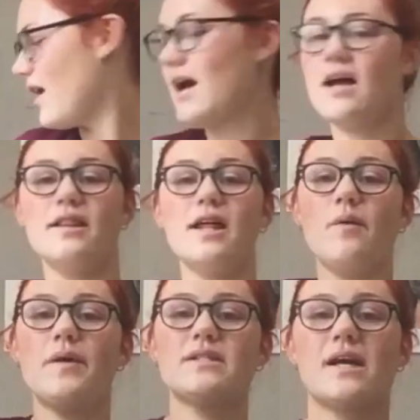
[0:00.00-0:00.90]
And that
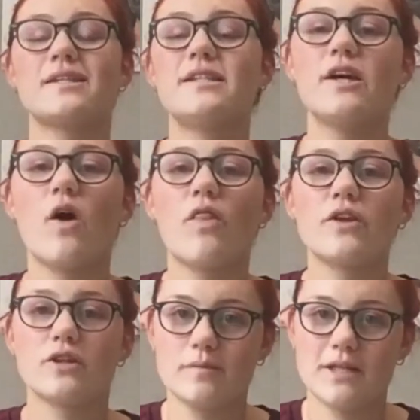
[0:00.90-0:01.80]
was actually on the
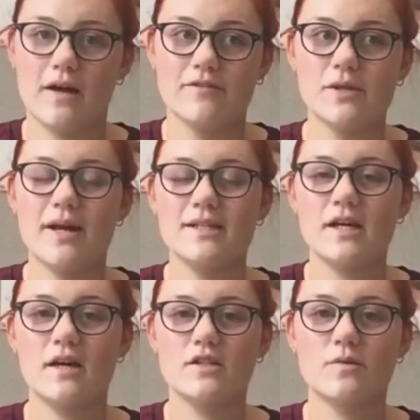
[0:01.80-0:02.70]
top shelf, so I had to
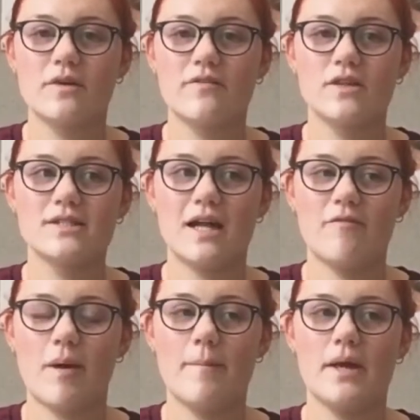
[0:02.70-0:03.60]
ask one of the staff
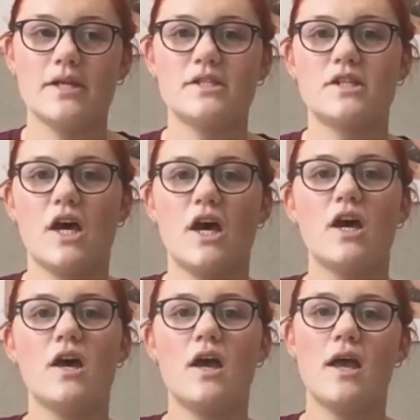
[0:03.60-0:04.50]
members to
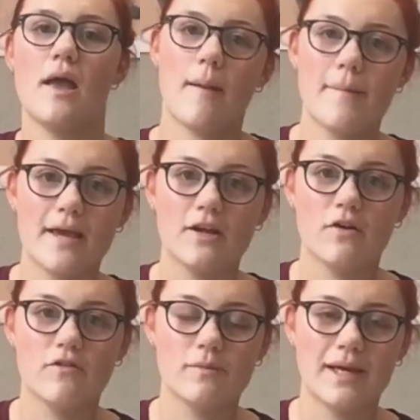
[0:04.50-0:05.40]
pick it off
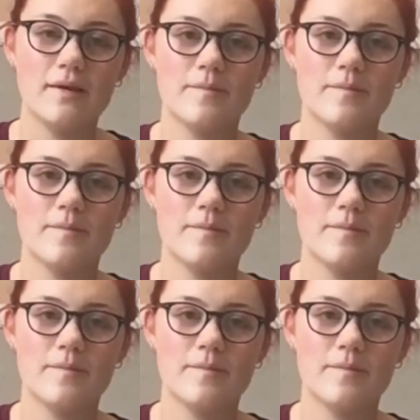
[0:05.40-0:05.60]
for me.